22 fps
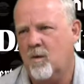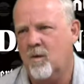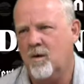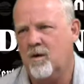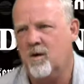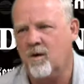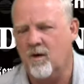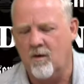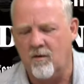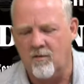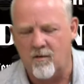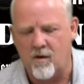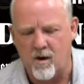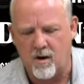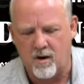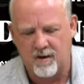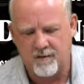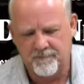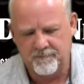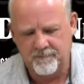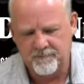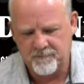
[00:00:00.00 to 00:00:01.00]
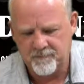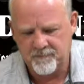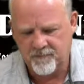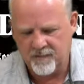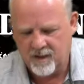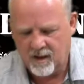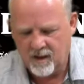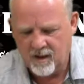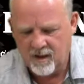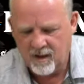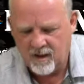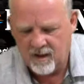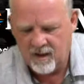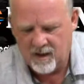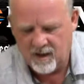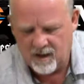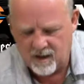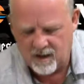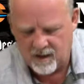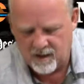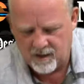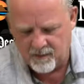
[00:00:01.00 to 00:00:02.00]
What could go wrong?
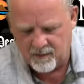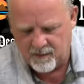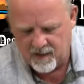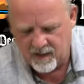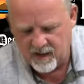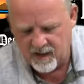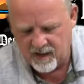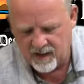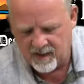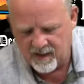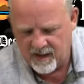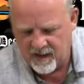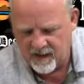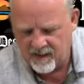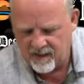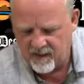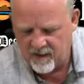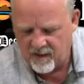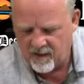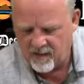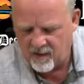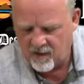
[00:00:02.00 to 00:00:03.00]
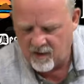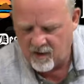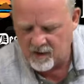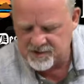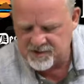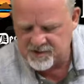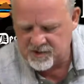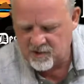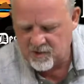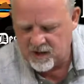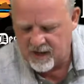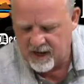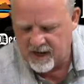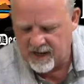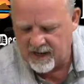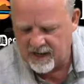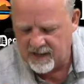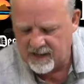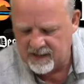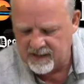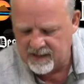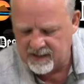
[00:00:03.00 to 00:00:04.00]
And then also
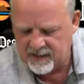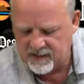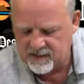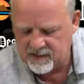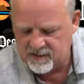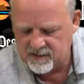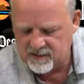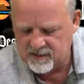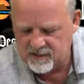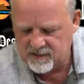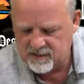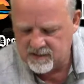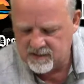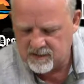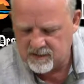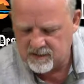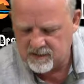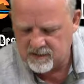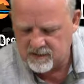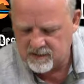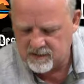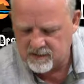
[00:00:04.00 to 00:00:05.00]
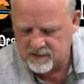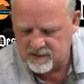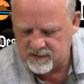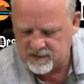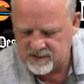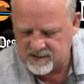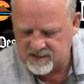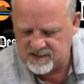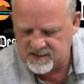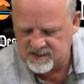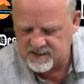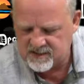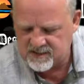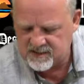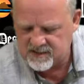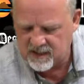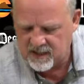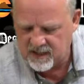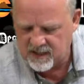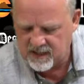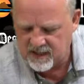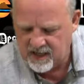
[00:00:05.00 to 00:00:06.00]
on
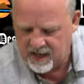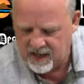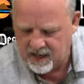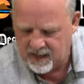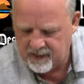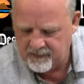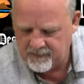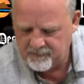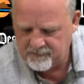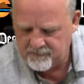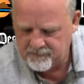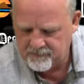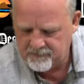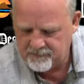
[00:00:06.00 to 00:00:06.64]
Sunday,